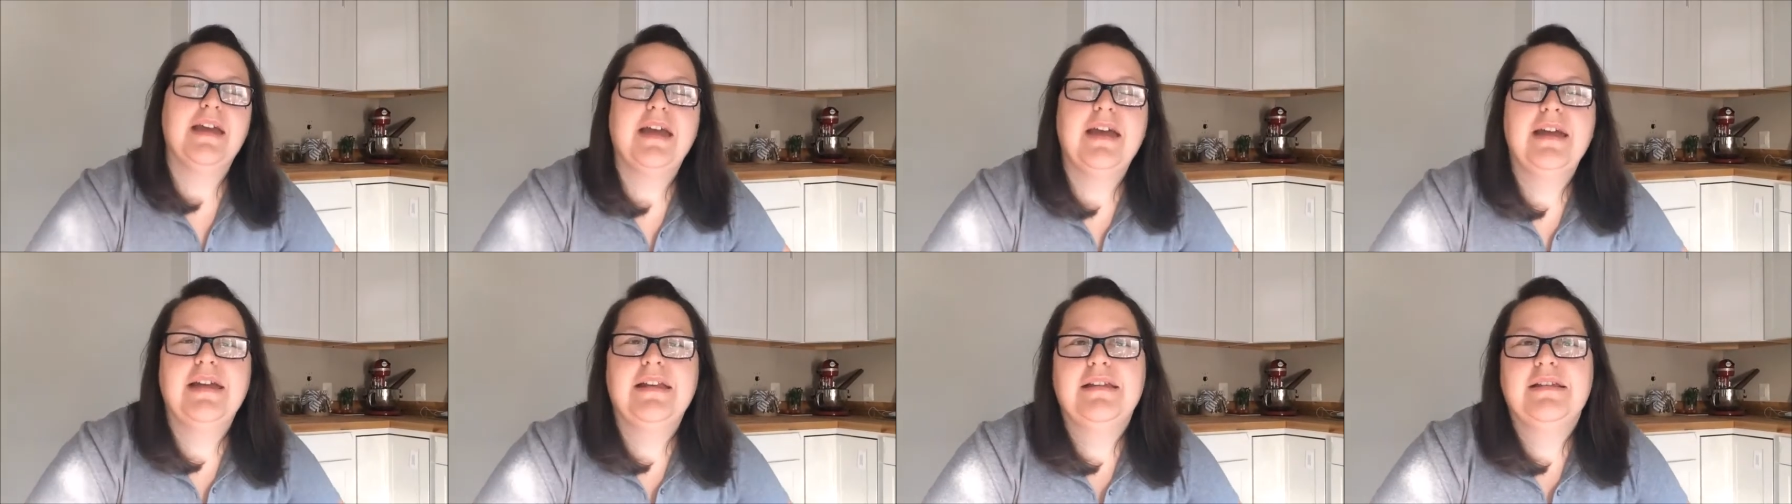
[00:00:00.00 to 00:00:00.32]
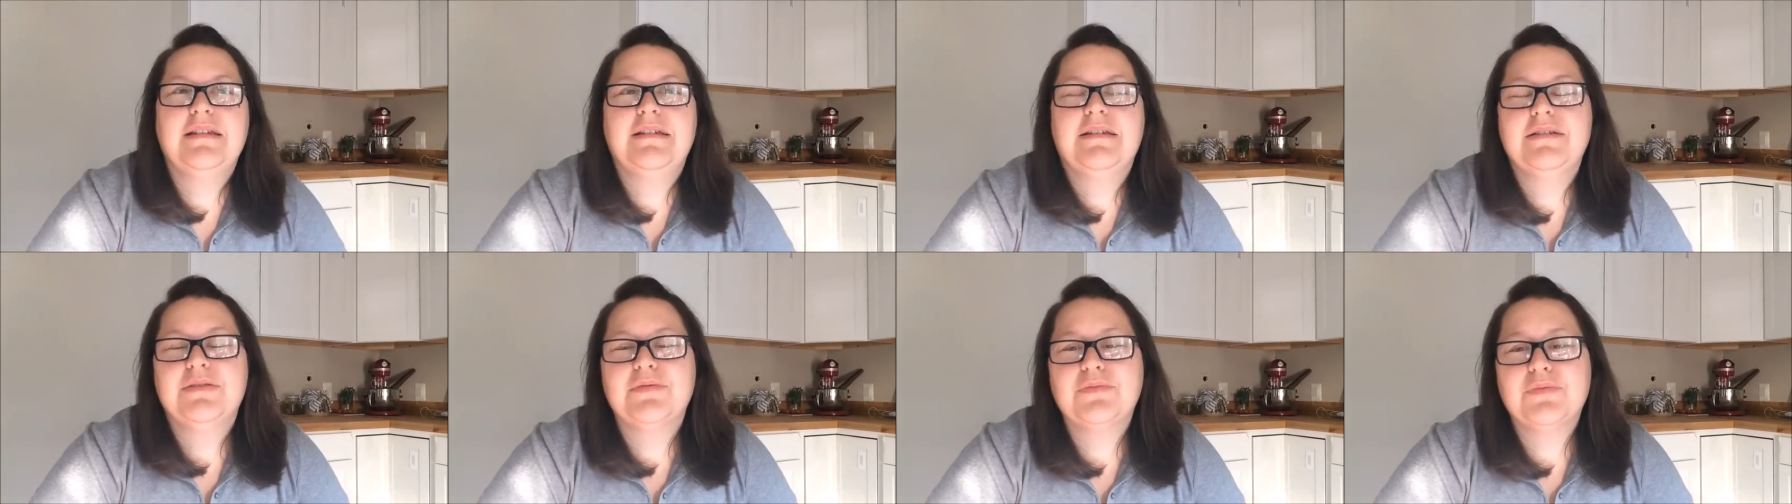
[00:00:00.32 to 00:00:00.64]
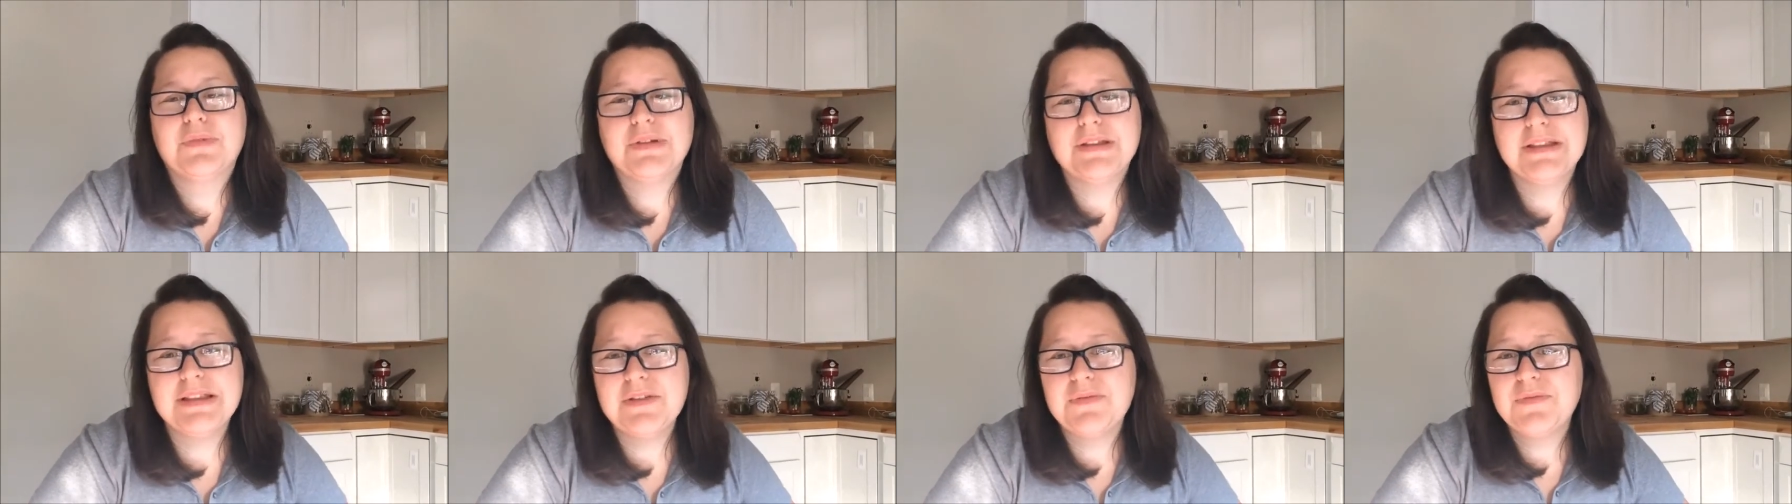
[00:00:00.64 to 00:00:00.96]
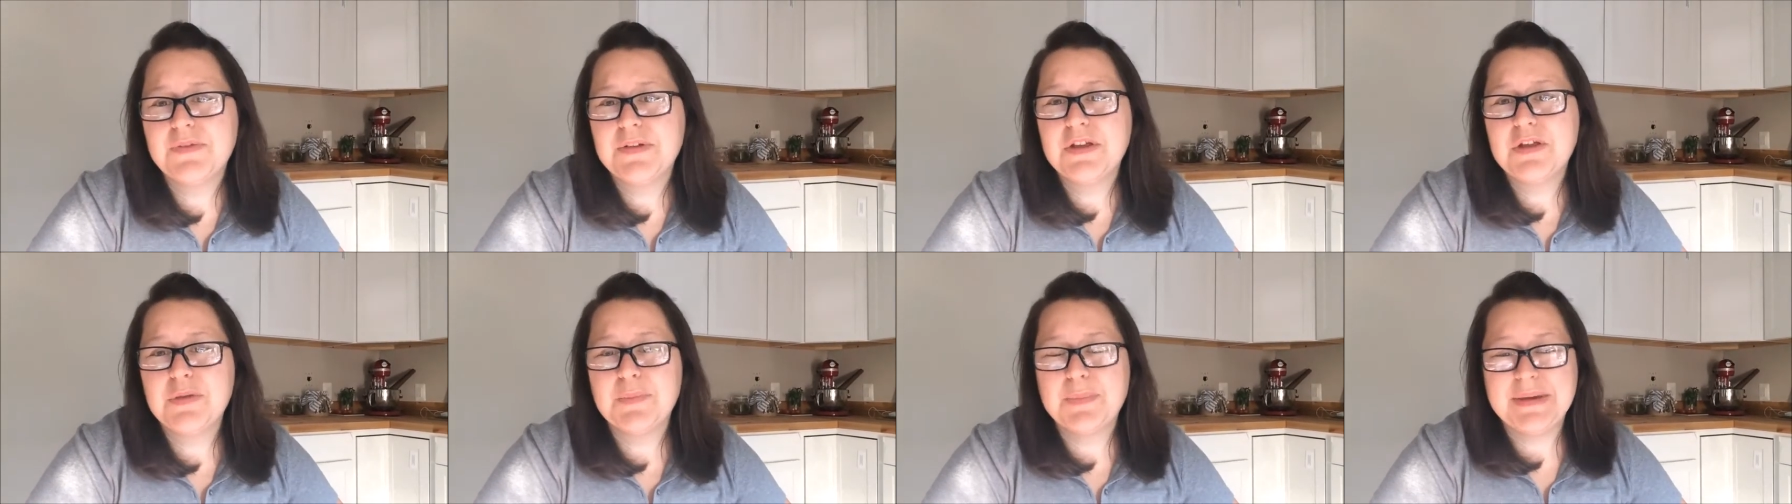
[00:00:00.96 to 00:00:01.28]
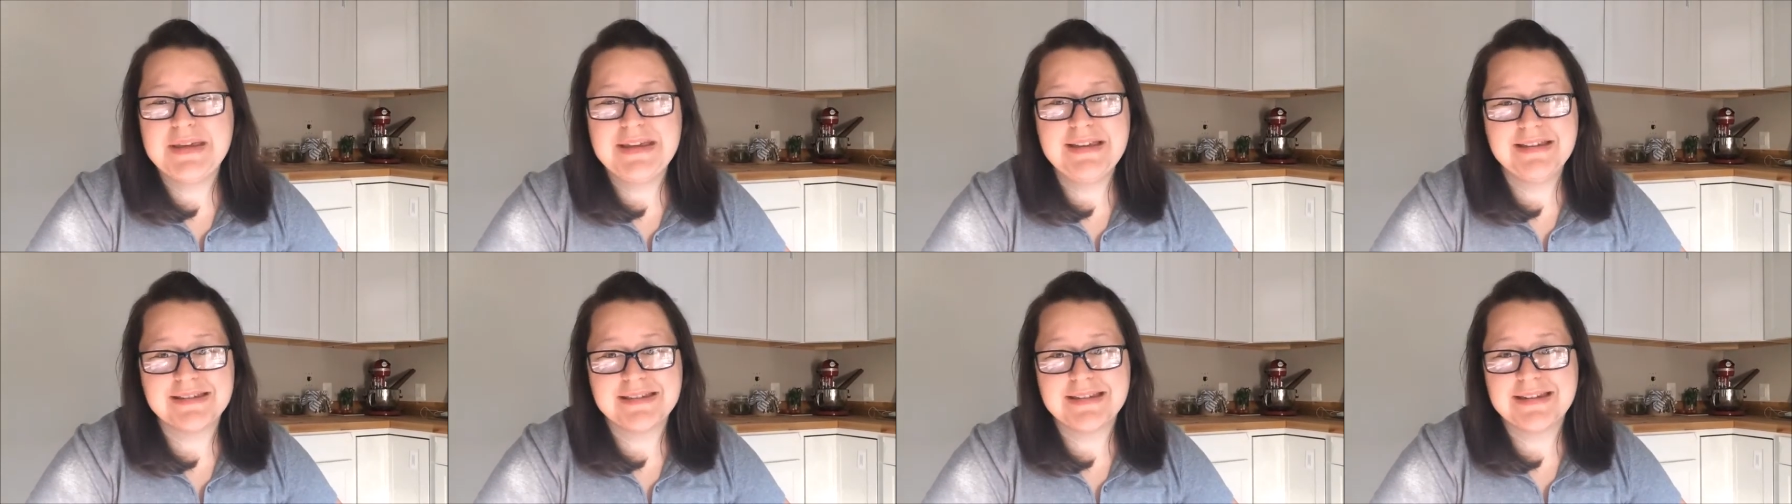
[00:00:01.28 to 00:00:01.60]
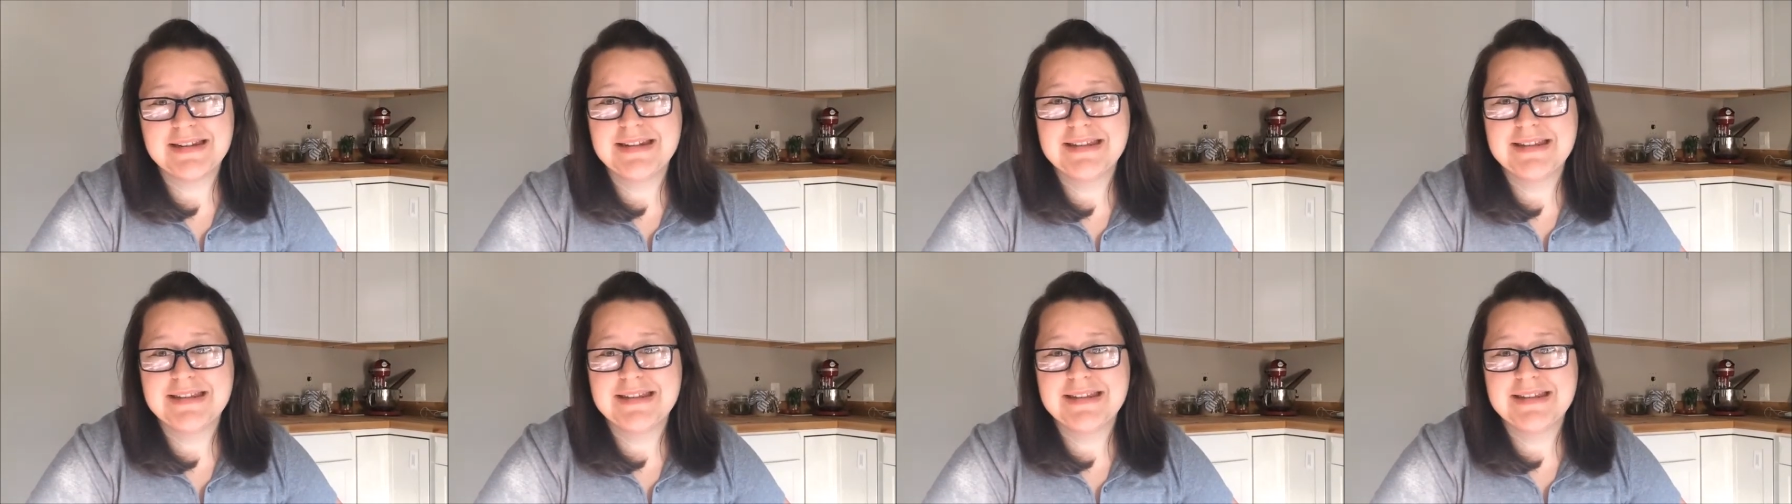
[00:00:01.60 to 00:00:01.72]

and really feel peace.